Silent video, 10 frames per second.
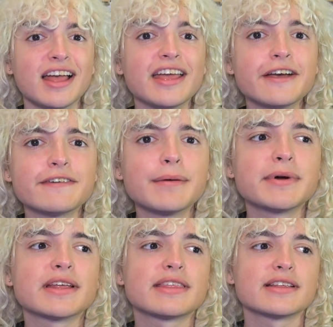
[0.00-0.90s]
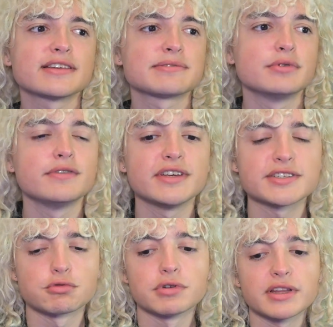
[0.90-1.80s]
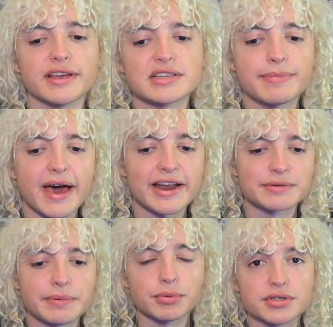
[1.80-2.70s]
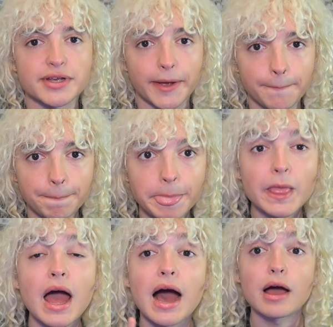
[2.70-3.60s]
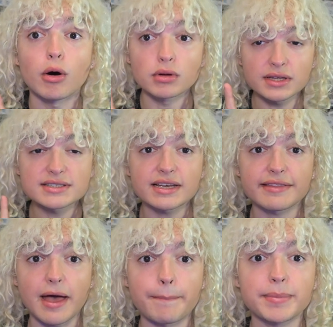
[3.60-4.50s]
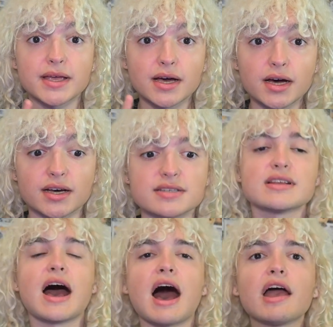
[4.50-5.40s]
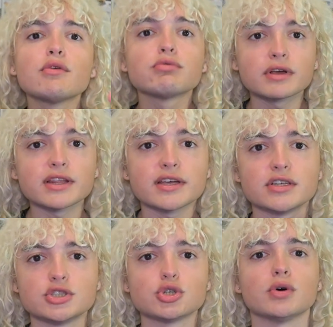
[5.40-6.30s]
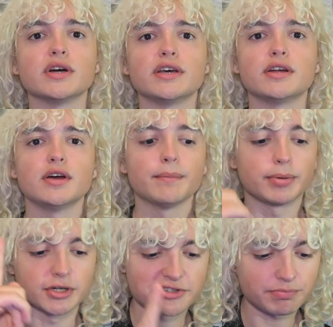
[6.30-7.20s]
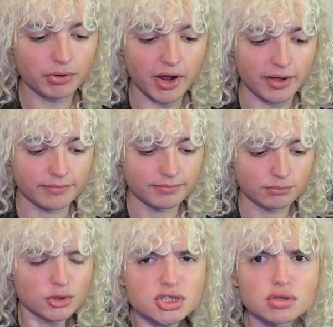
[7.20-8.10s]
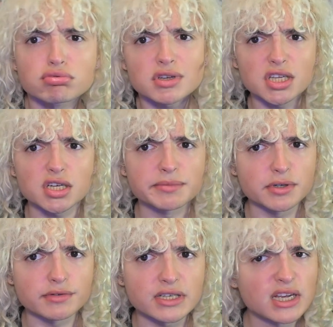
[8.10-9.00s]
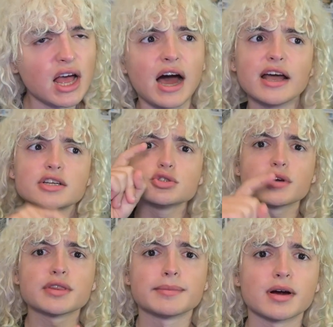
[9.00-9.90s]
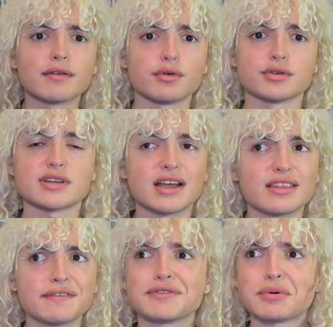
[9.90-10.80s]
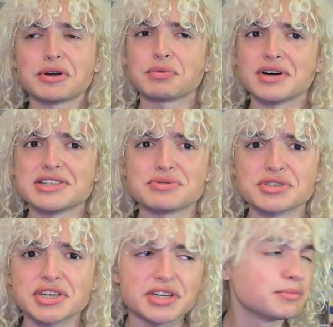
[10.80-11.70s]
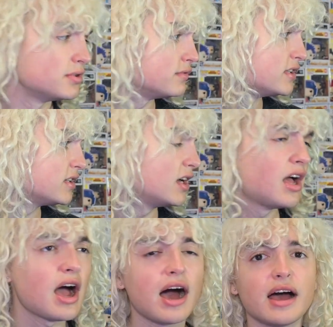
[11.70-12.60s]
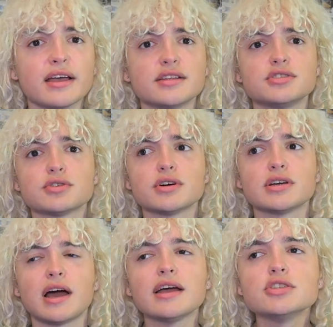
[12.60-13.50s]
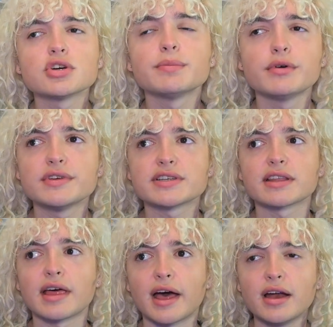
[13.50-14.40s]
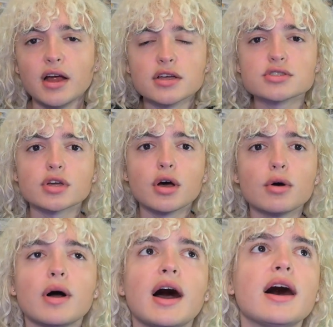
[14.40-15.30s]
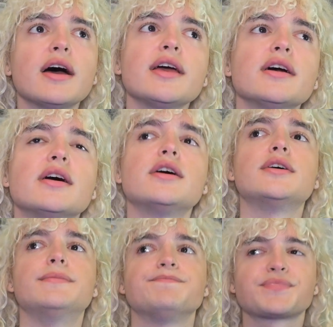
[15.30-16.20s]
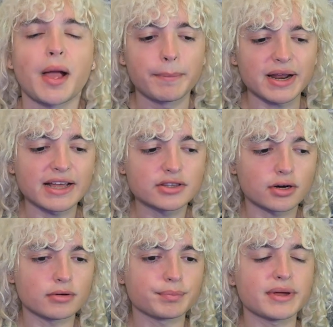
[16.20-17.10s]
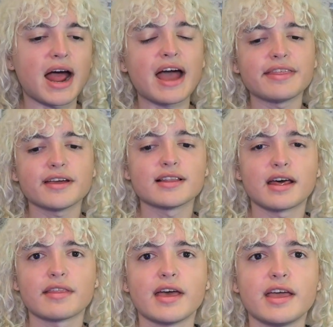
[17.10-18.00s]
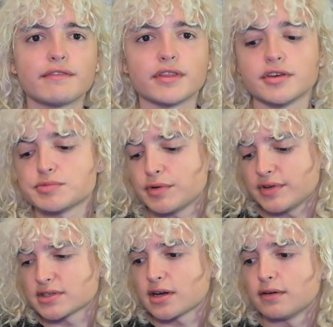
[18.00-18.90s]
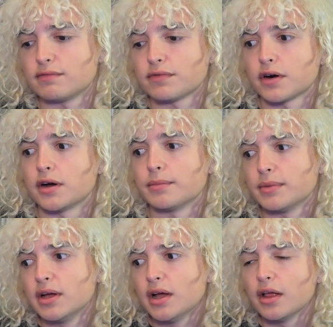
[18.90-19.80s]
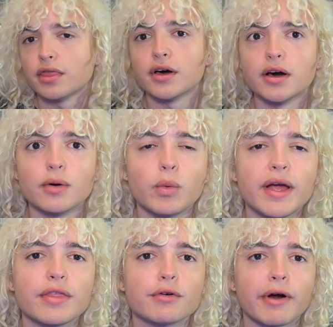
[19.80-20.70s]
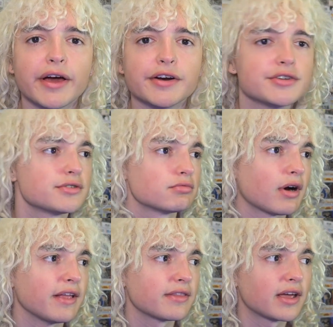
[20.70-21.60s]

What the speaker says: if I'm going to think this movie is really as bad as people say. I only say that because I really enjoyed Birds of Prey, which is a really good movie. I enjoyed The Marvels. I think for what it was a good movie. I enjoyed movies like that. So I think a lot of the hate for those movies come from the way the writers write the